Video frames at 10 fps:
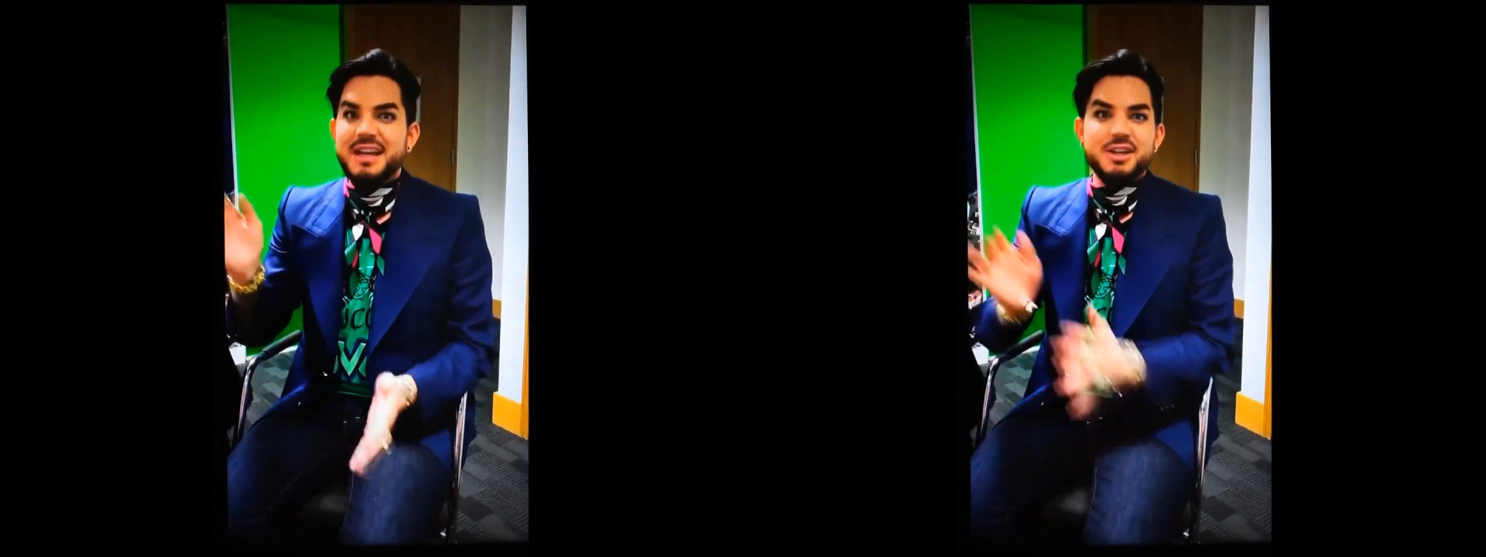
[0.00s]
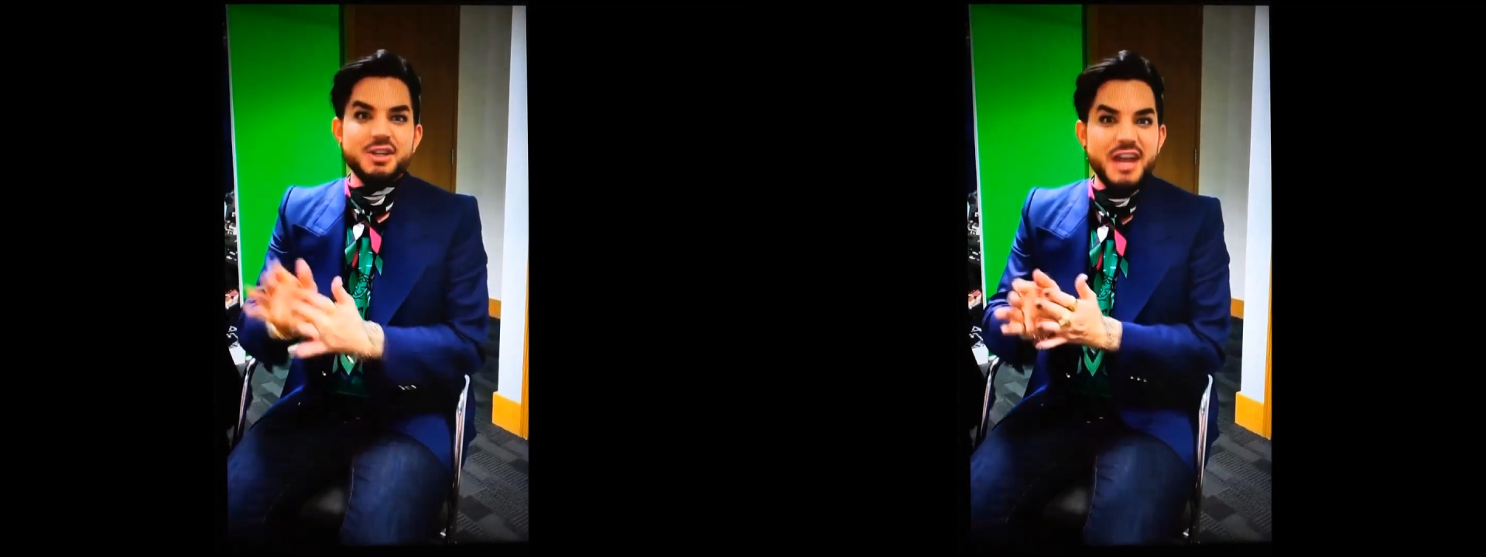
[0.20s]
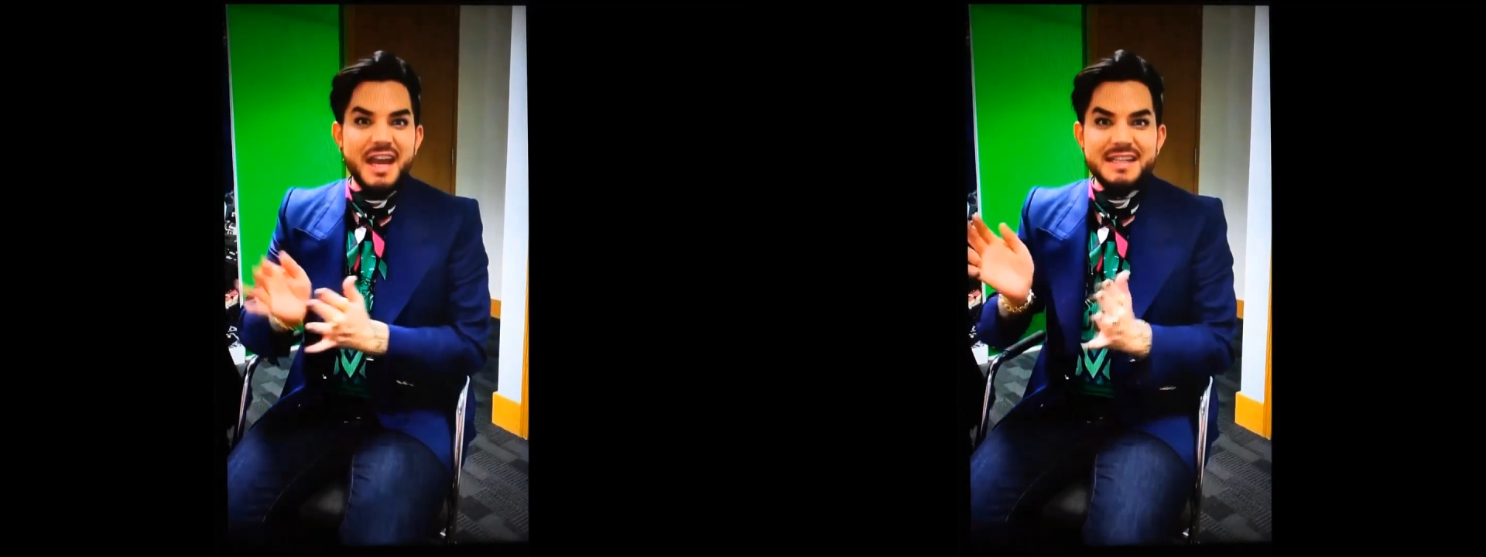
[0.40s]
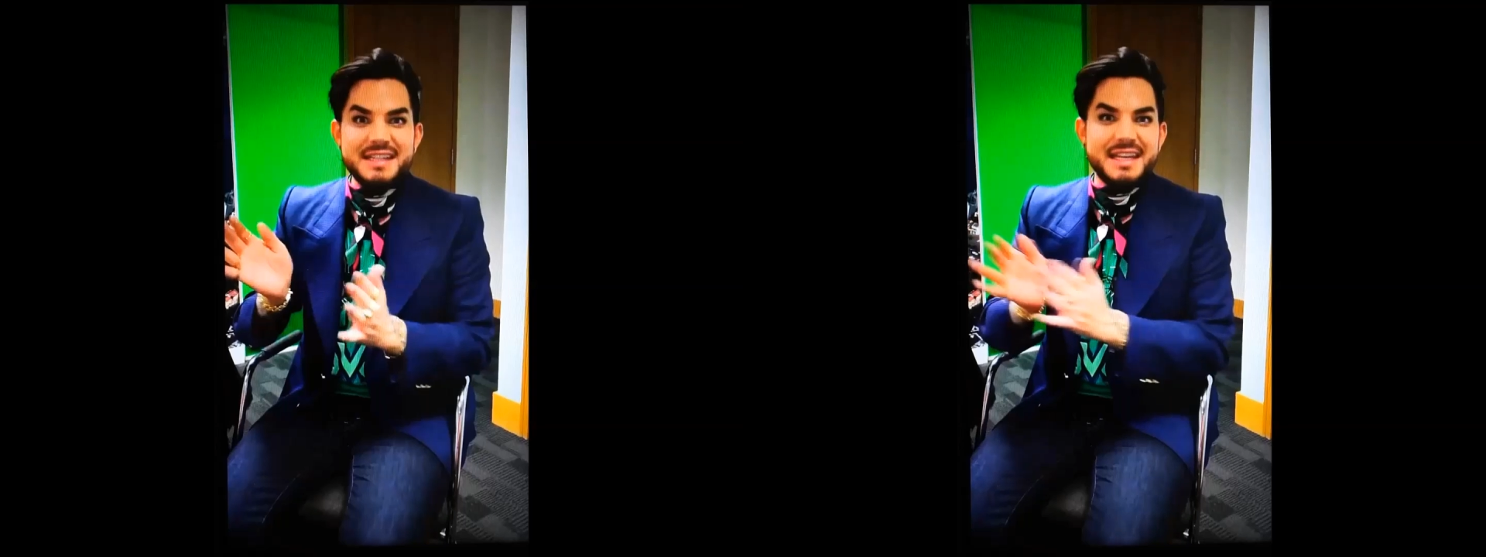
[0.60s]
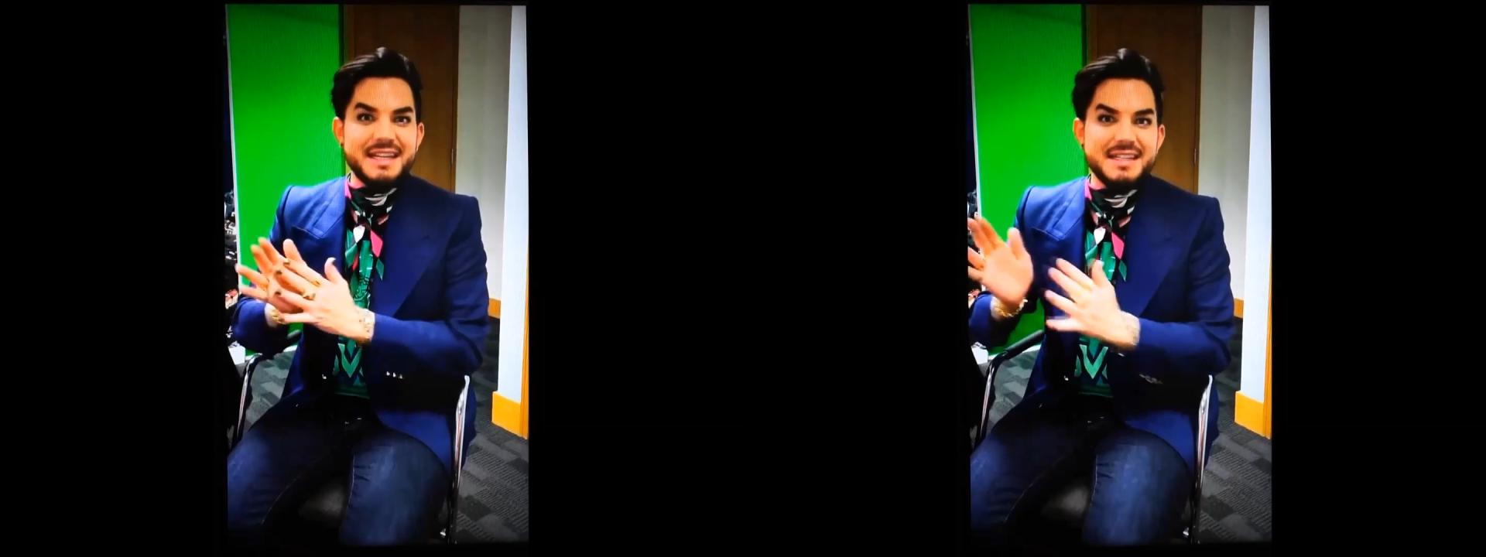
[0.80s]

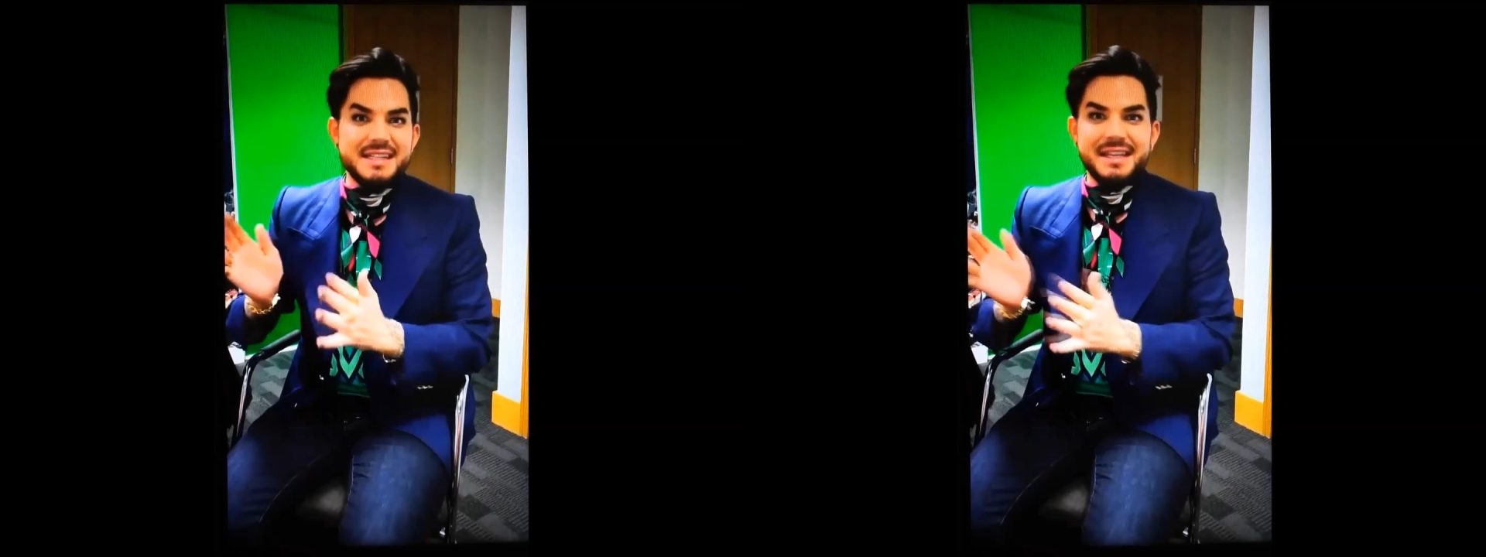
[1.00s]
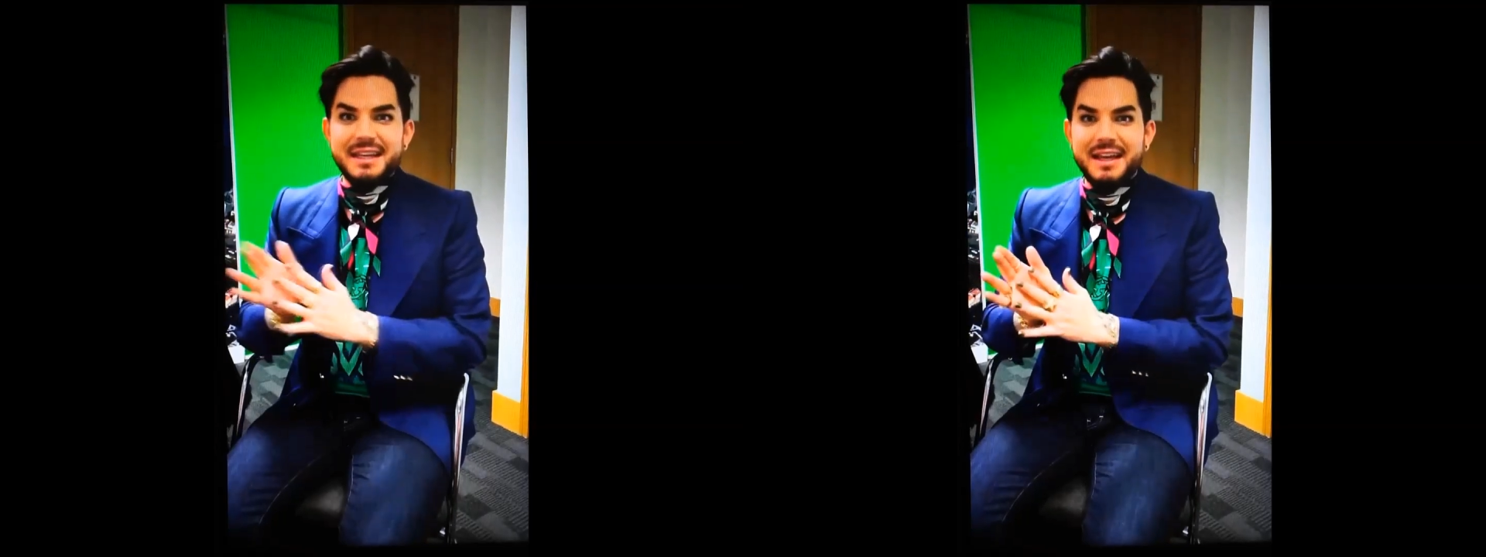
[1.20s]
chanting, singing.